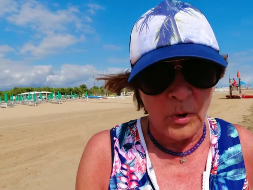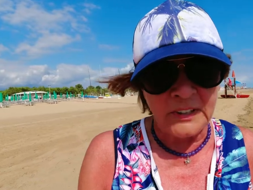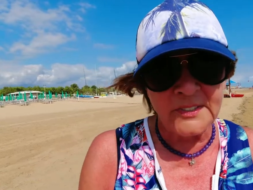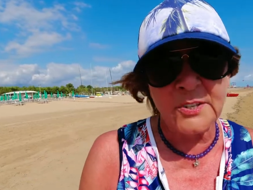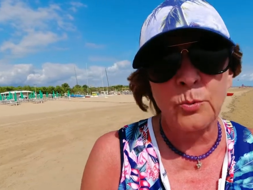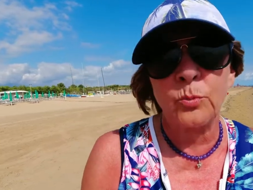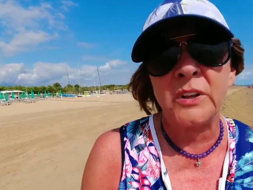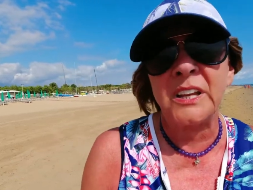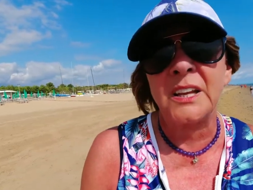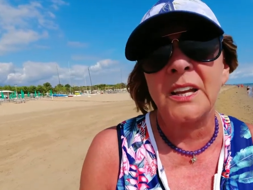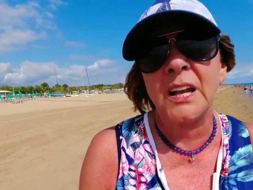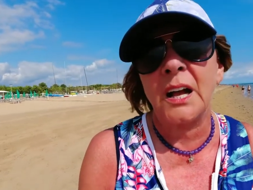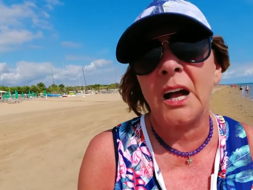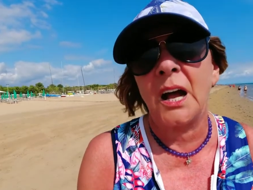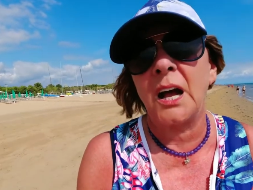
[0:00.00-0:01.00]
once a
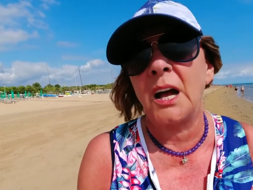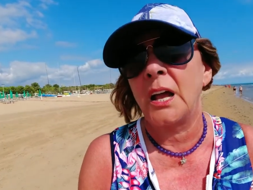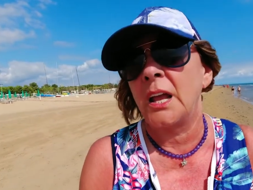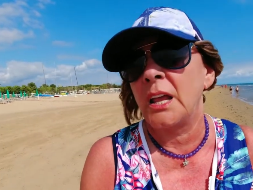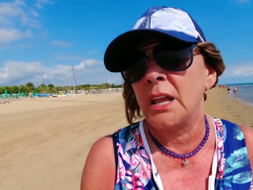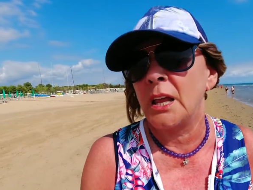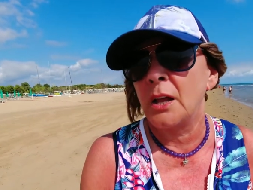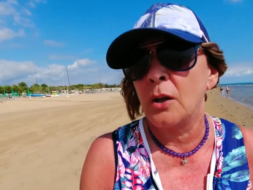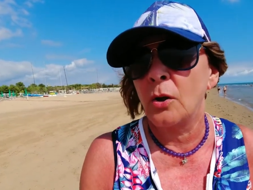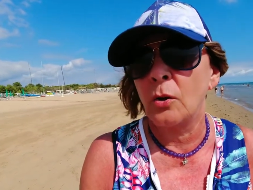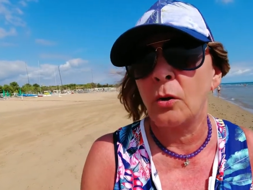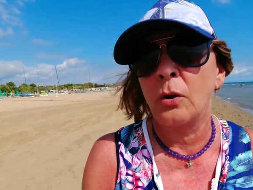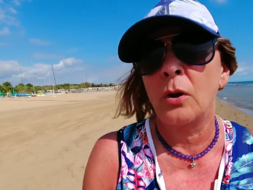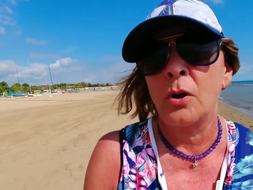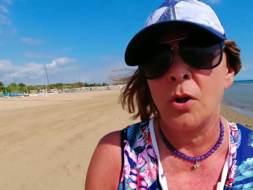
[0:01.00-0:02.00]
week. I
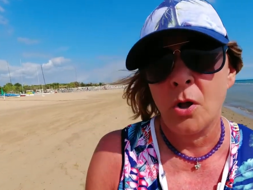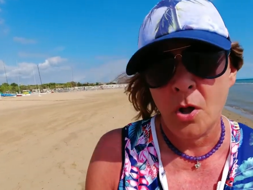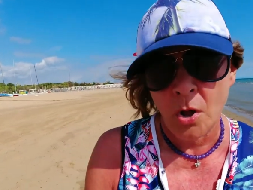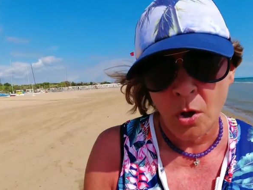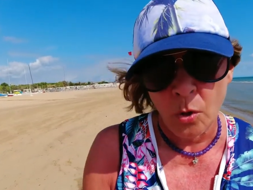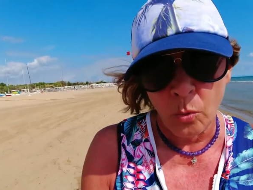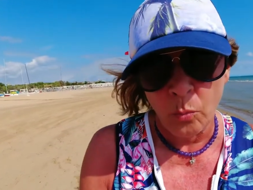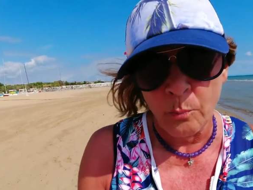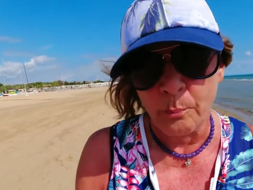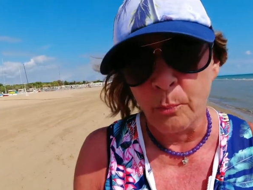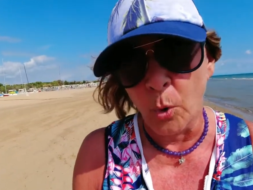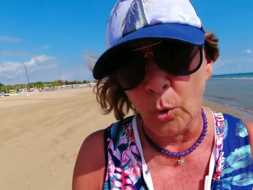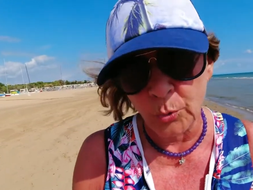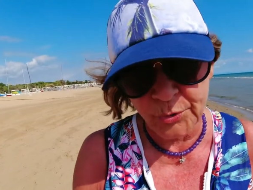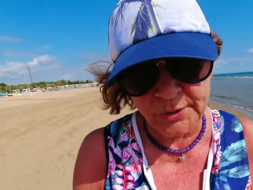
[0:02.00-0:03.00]

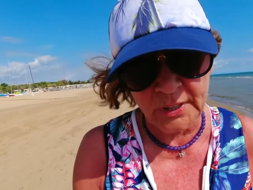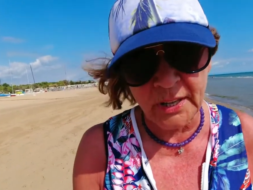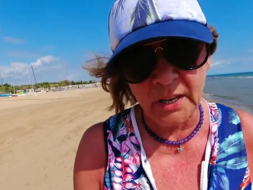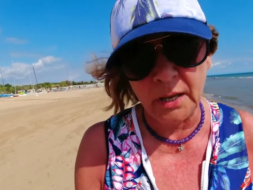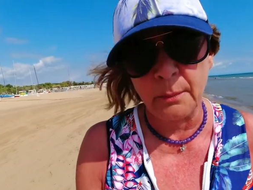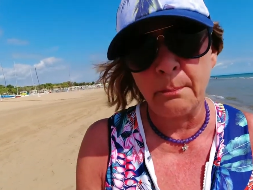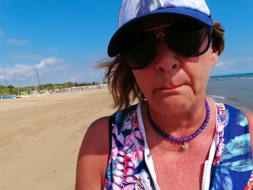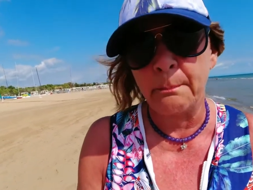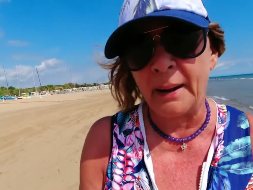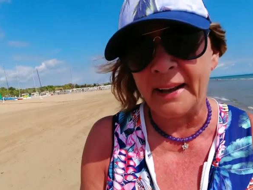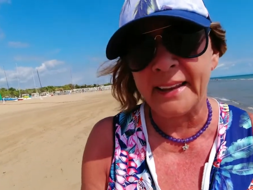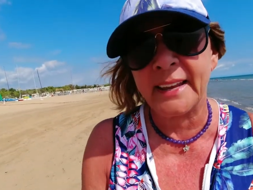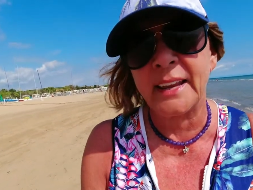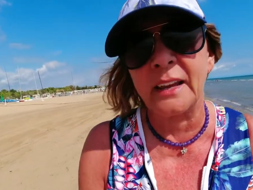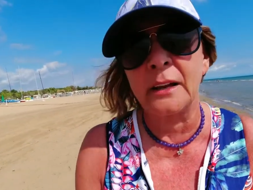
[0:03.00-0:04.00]
mostly
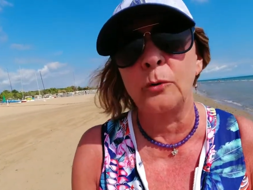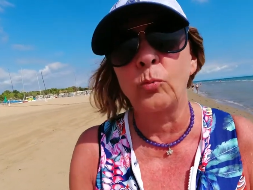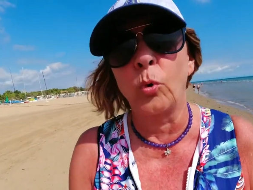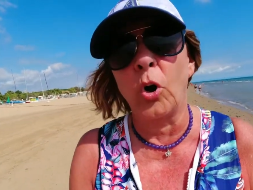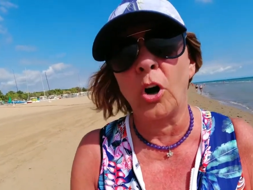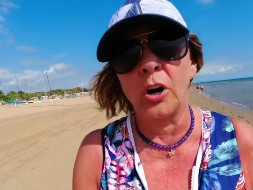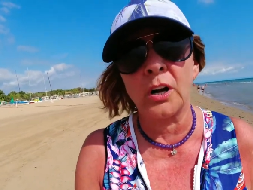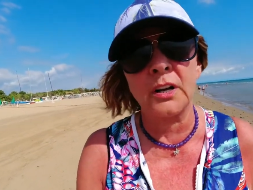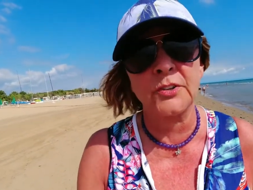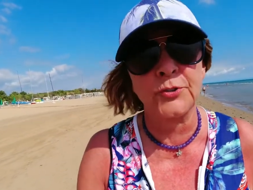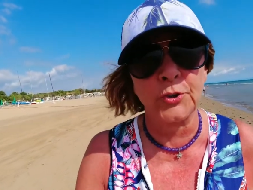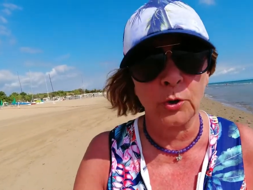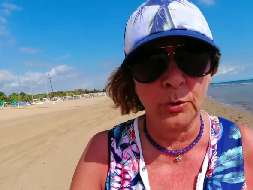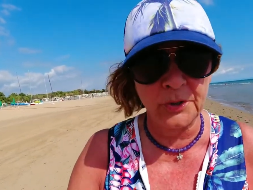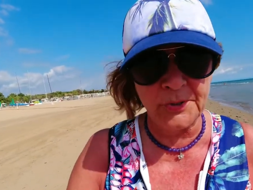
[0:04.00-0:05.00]
bike and walk.
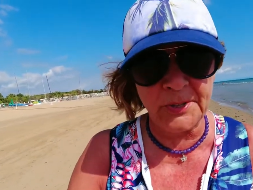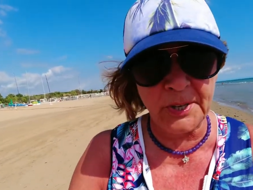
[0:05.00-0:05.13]
So